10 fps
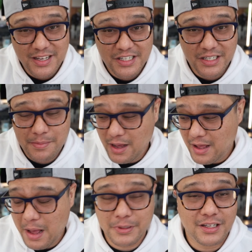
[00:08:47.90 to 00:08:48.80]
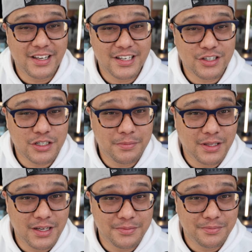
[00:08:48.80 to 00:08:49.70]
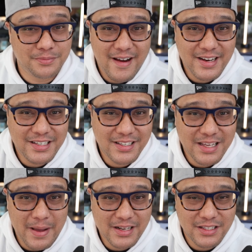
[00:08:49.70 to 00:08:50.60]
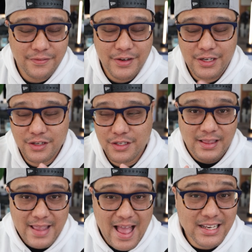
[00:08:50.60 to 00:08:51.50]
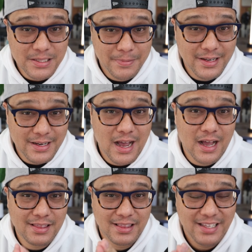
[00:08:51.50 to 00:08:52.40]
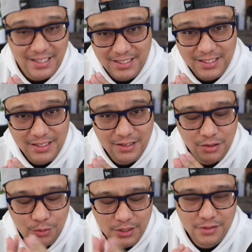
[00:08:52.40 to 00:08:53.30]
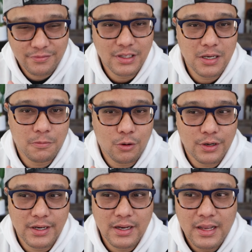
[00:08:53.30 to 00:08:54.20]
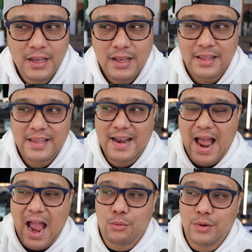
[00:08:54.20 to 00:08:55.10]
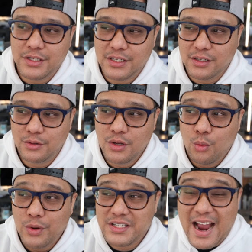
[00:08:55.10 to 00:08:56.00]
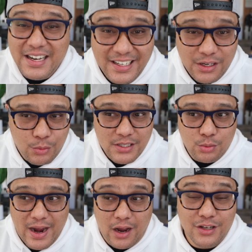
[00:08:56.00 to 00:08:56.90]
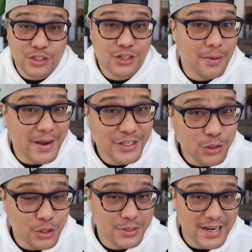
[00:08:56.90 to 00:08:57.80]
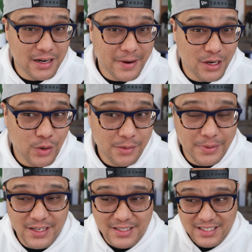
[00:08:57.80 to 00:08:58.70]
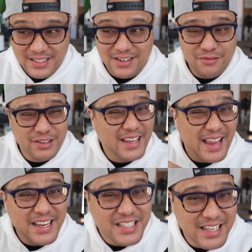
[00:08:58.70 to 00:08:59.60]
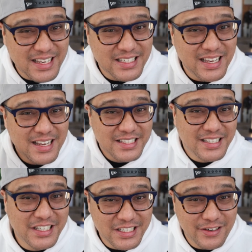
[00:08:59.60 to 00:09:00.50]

Check them out. I'll put the link in the description below. All right, so let's get back to the video. Last but not least, which is really important, that I would do, which I didn't, which is why I also started my YouTube channel, by the way, because this didn't really exist six